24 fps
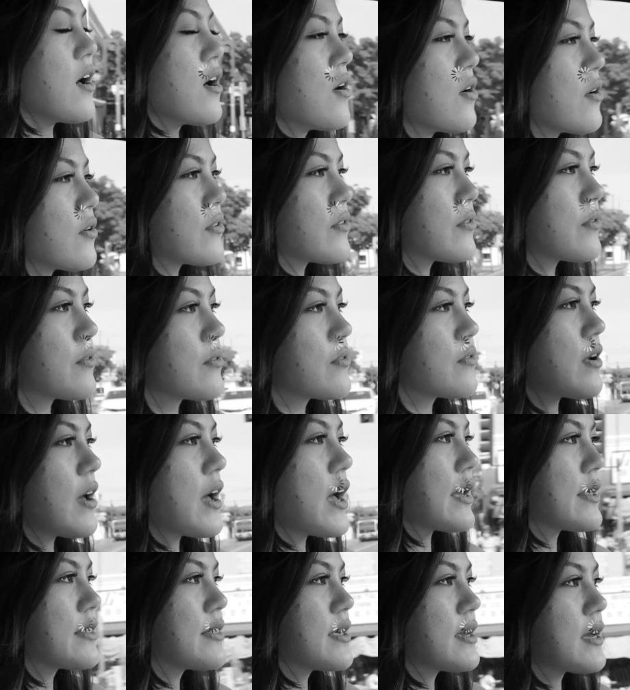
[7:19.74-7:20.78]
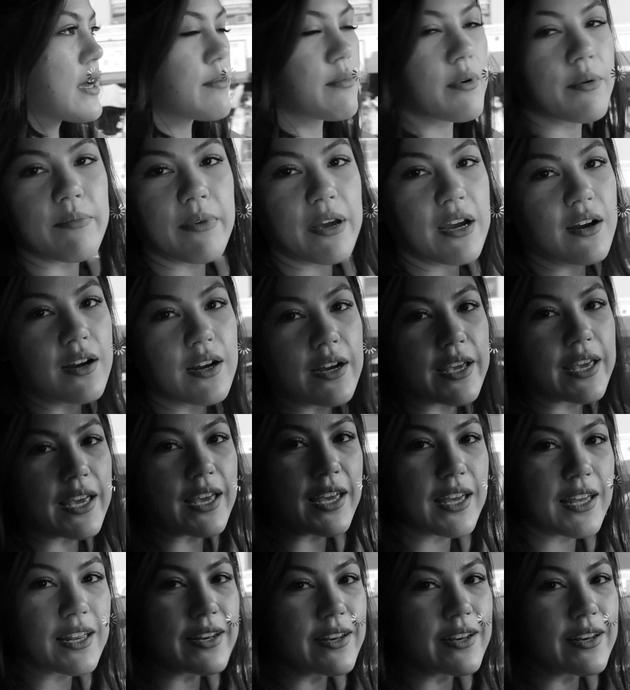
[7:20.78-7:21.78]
oh, I think I'm American.